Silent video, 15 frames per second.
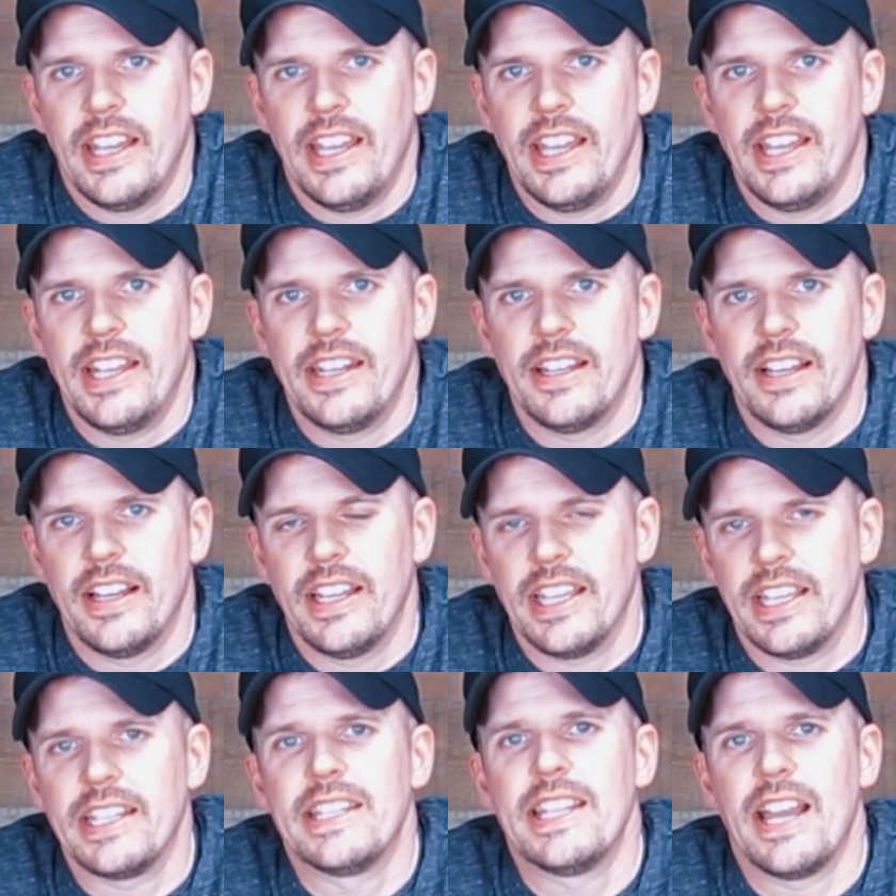and
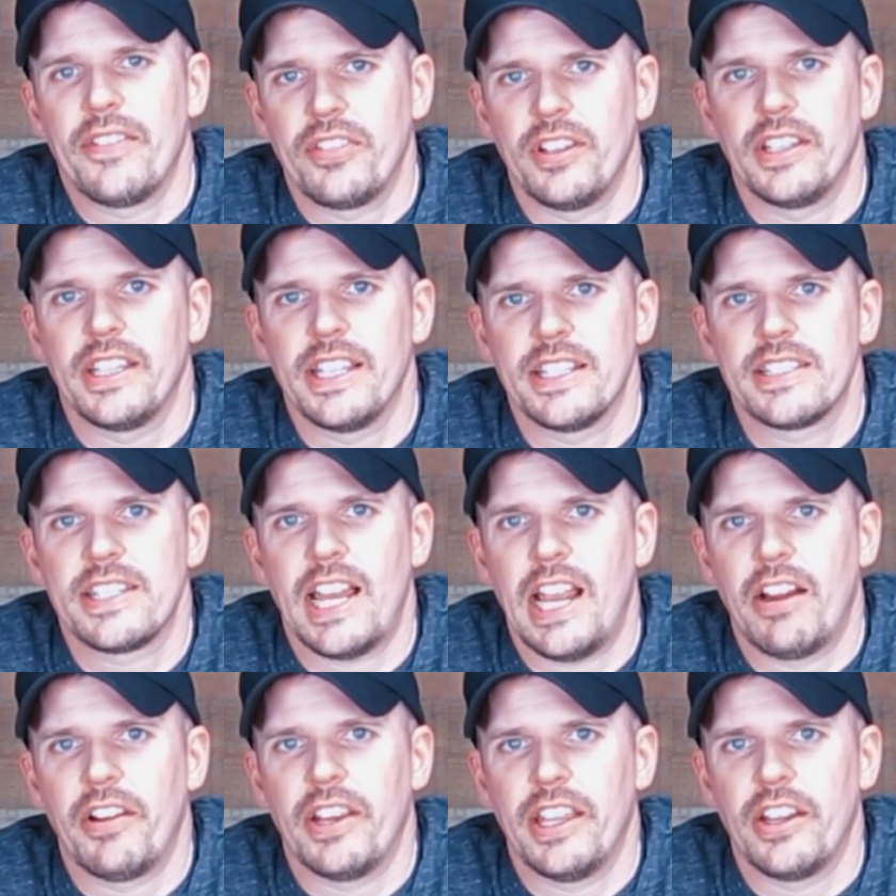it definitely gets
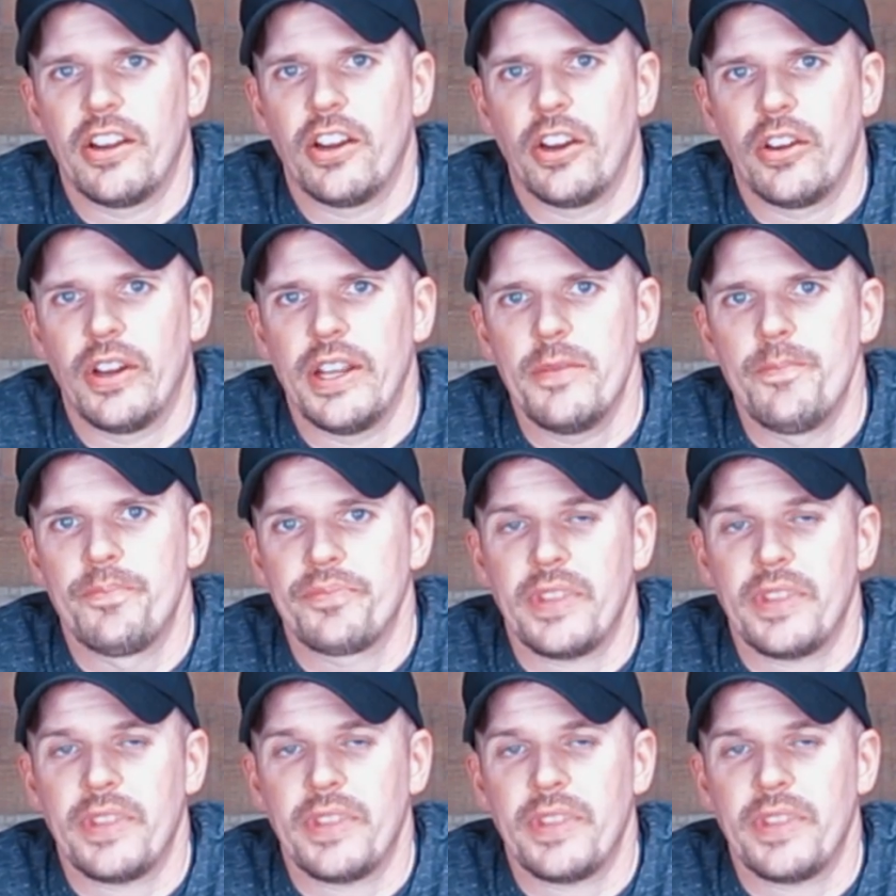tiring in a hurry.